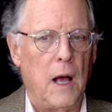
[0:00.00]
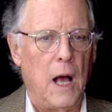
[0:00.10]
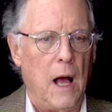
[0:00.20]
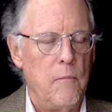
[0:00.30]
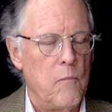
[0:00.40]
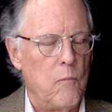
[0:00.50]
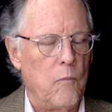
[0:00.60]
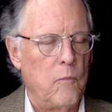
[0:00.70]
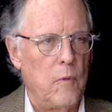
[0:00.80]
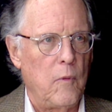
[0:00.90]
um,
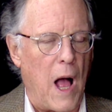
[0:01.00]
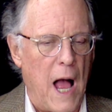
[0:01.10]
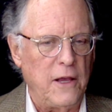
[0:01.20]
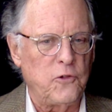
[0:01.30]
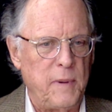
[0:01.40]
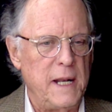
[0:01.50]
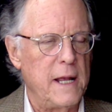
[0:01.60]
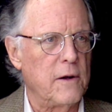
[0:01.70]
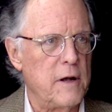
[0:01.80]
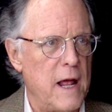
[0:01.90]
high-speed
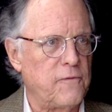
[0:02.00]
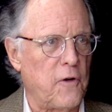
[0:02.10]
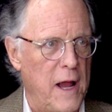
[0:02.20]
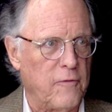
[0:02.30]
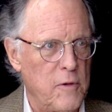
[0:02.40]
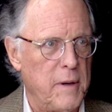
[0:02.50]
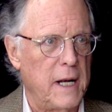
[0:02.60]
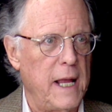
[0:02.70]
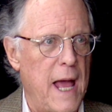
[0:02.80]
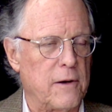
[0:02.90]
internet for
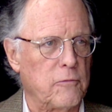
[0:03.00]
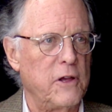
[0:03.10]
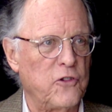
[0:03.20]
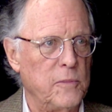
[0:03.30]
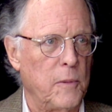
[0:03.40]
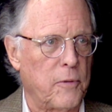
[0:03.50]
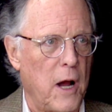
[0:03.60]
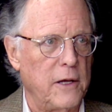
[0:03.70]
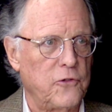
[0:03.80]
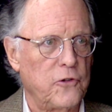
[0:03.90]
everybody at yeah. a reasonable
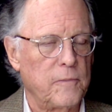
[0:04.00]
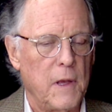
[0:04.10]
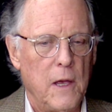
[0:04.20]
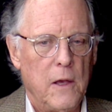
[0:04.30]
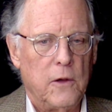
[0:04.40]
price. Mm-hmm.